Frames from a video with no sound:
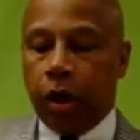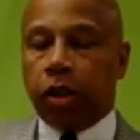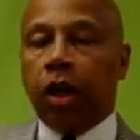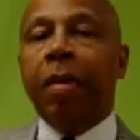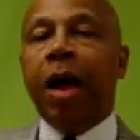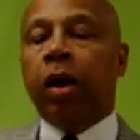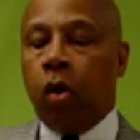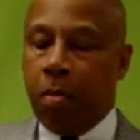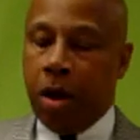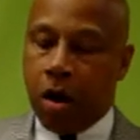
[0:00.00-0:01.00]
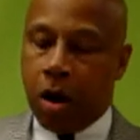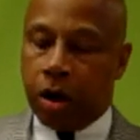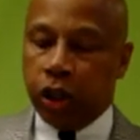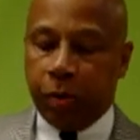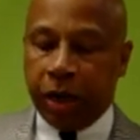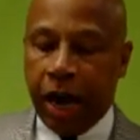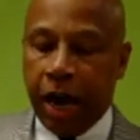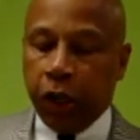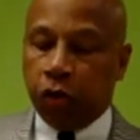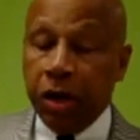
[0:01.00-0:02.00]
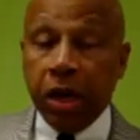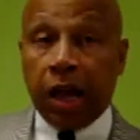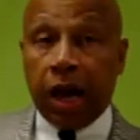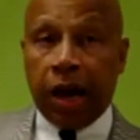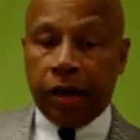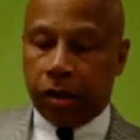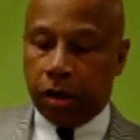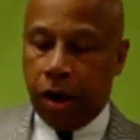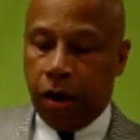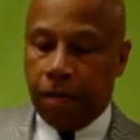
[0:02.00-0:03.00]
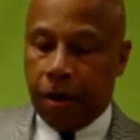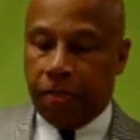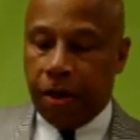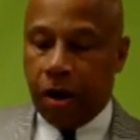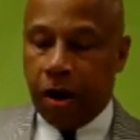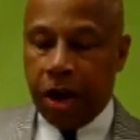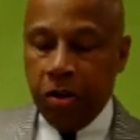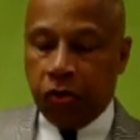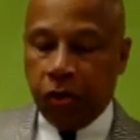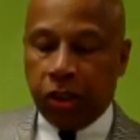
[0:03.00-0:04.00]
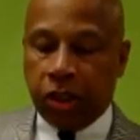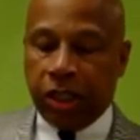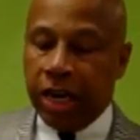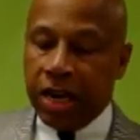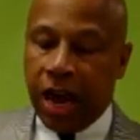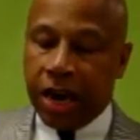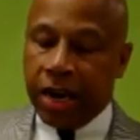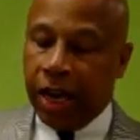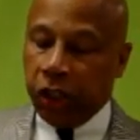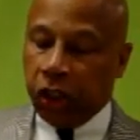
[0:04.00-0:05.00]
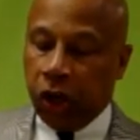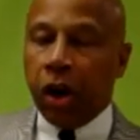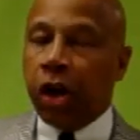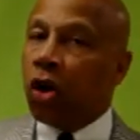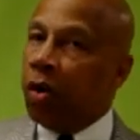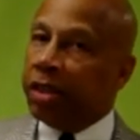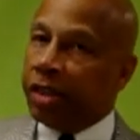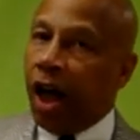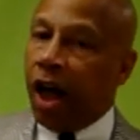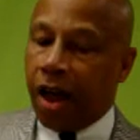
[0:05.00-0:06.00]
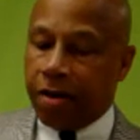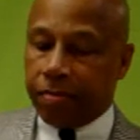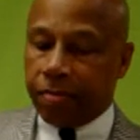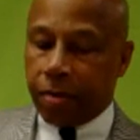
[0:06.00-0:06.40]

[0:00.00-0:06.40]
some Anglo-Americans began to realize that their interests did not necessarily coincide